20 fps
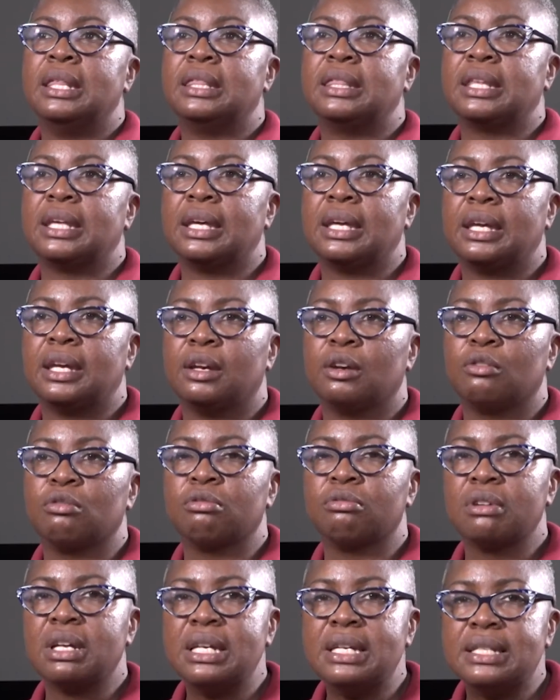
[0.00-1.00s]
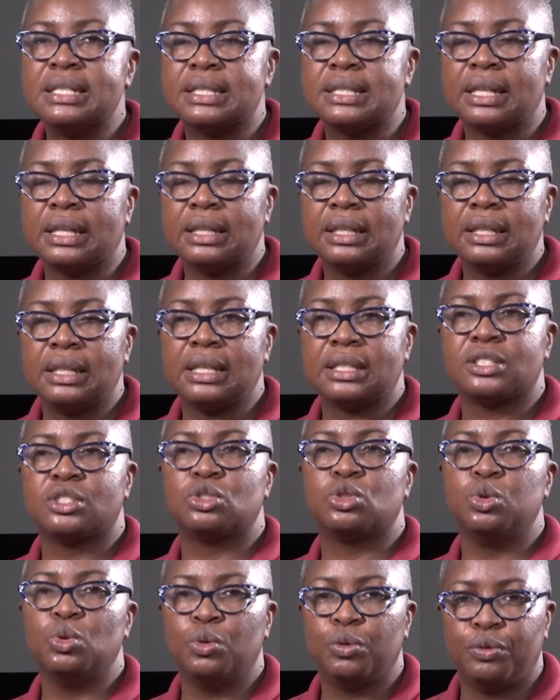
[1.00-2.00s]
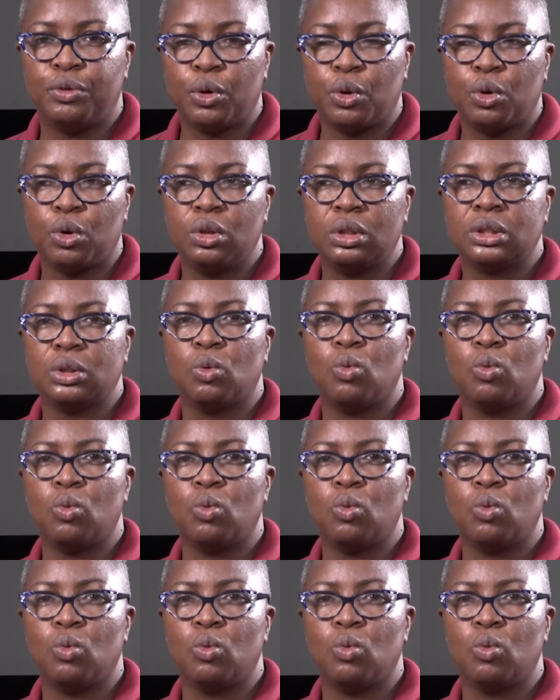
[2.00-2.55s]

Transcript: The reason, it's twofold.